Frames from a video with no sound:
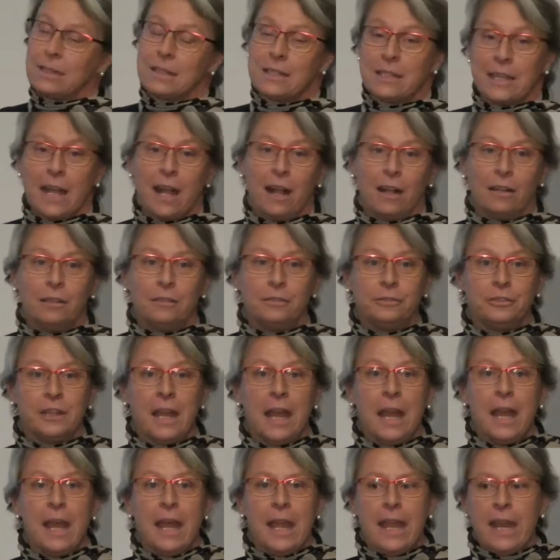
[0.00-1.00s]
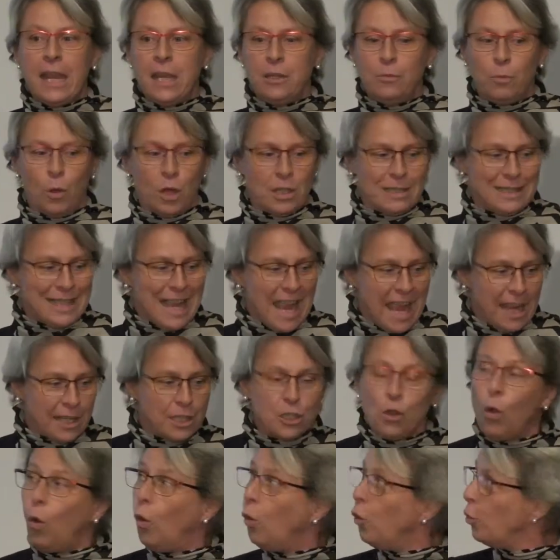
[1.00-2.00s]
itself, it was
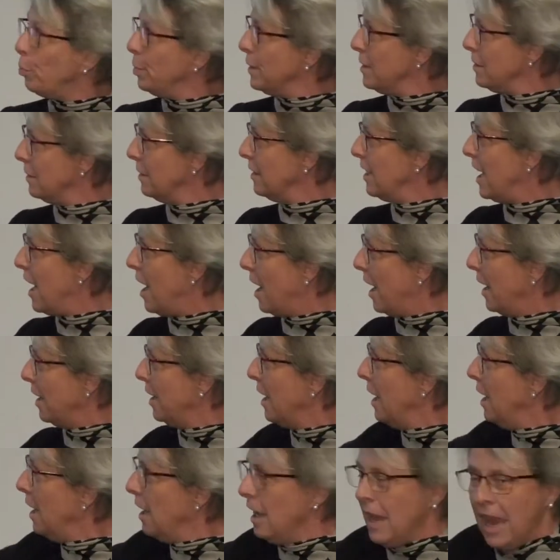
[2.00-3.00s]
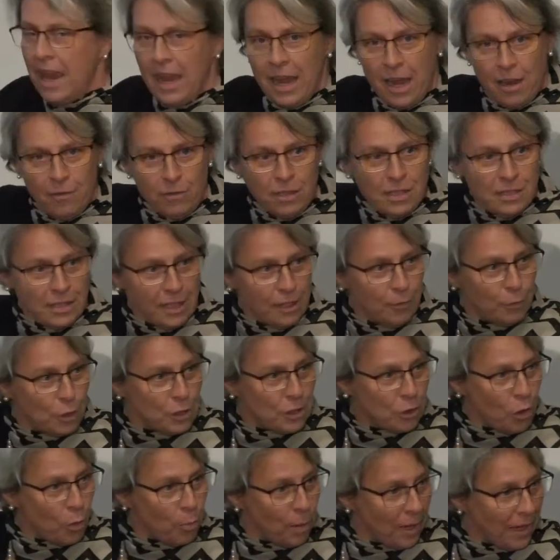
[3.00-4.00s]
exorbitant high. Everything
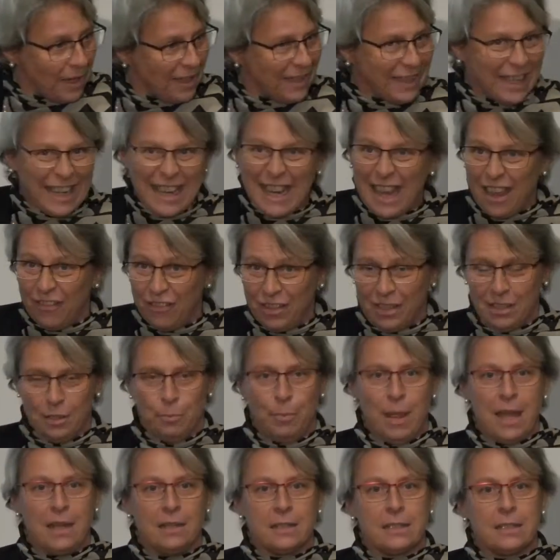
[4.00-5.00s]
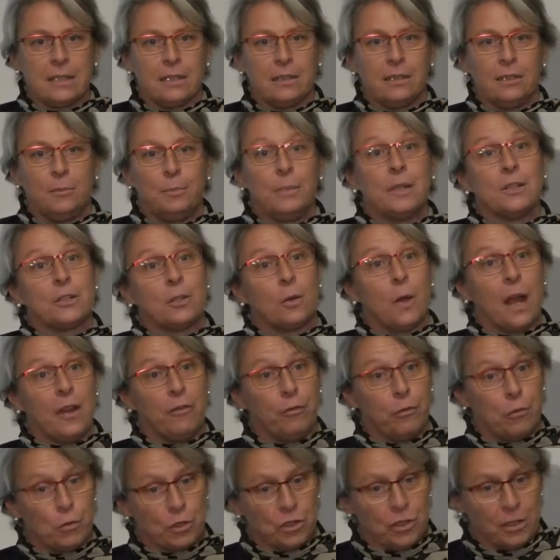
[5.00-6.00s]
was completely covered in penicillin, so
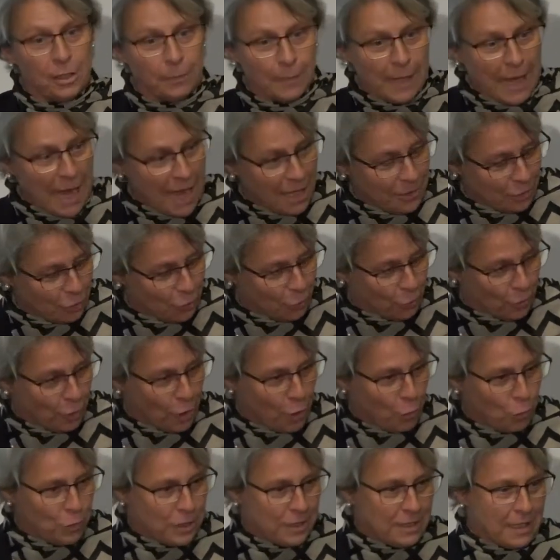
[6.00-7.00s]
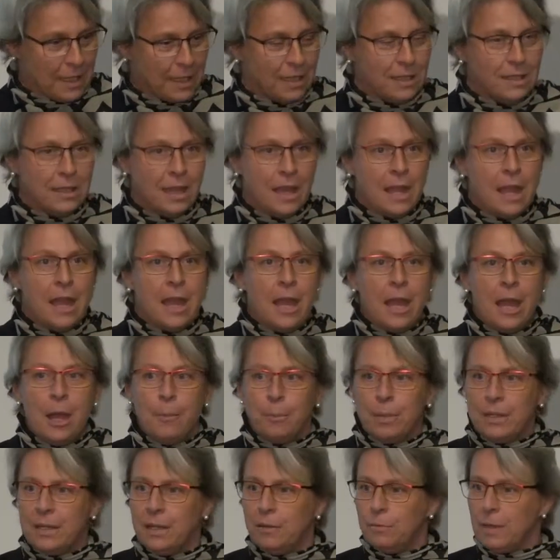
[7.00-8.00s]
unfortunately we had to close that.
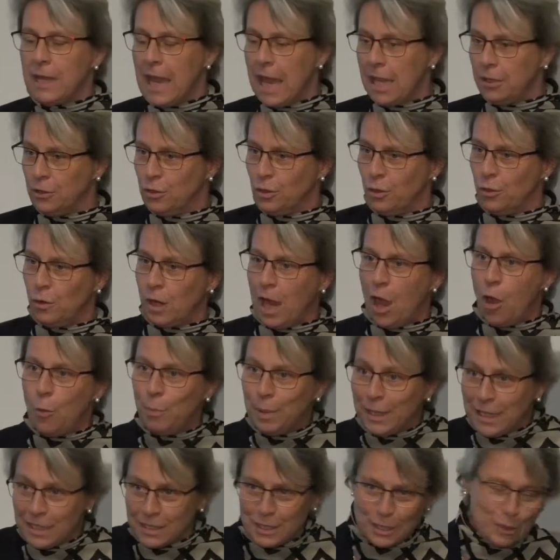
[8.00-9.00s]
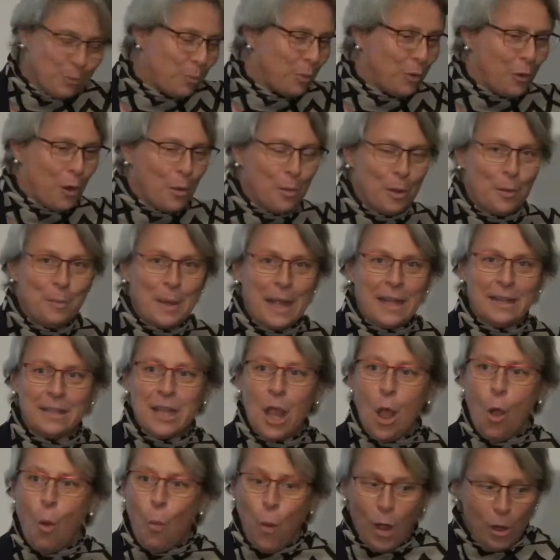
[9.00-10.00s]
But then we had to look how big is the problem and
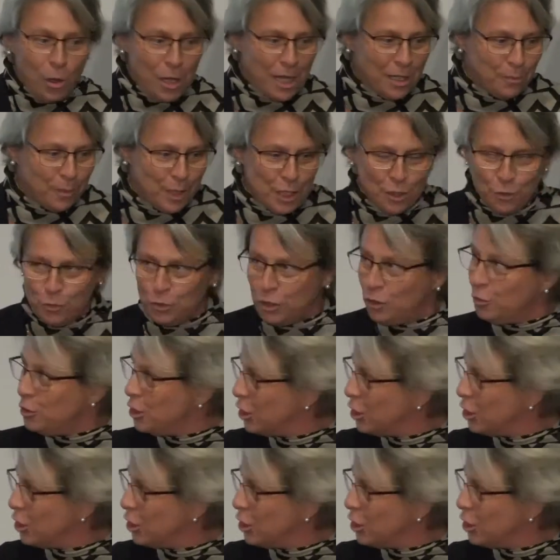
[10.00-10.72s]
what can we do to